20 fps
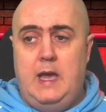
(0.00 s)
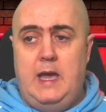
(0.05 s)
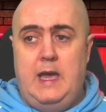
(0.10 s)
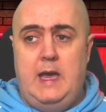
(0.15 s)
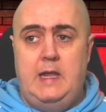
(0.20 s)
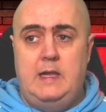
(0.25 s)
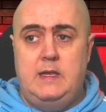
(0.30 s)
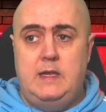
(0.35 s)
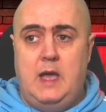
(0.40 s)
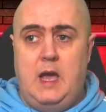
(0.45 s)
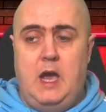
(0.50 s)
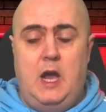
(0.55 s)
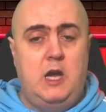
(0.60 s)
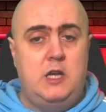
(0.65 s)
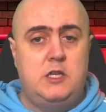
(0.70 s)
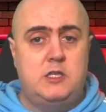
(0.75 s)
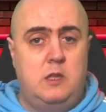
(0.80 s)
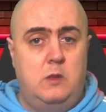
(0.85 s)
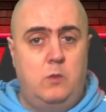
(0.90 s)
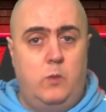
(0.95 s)
And
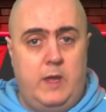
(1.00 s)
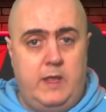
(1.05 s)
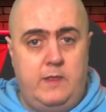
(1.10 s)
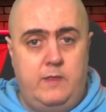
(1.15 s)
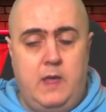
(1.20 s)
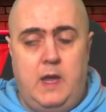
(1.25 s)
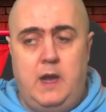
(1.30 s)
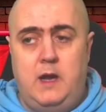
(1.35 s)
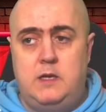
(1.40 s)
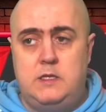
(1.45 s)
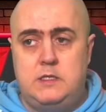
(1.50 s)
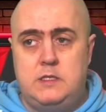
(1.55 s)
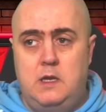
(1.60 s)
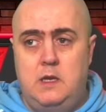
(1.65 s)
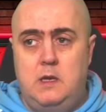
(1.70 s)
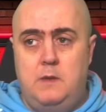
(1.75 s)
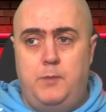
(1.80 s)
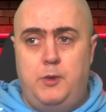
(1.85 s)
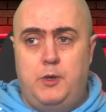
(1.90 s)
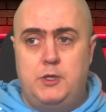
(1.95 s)
Arsenal win theirs.
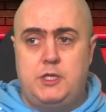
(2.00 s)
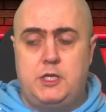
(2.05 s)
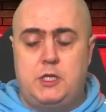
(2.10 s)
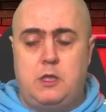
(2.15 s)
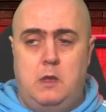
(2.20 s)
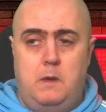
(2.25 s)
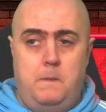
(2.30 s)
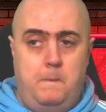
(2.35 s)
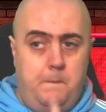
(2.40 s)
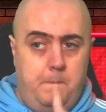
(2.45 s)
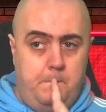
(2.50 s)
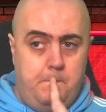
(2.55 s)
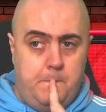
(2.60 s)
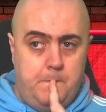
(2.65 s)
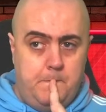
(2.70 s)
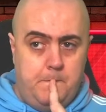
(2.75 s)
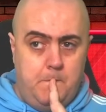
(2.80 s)
Puts them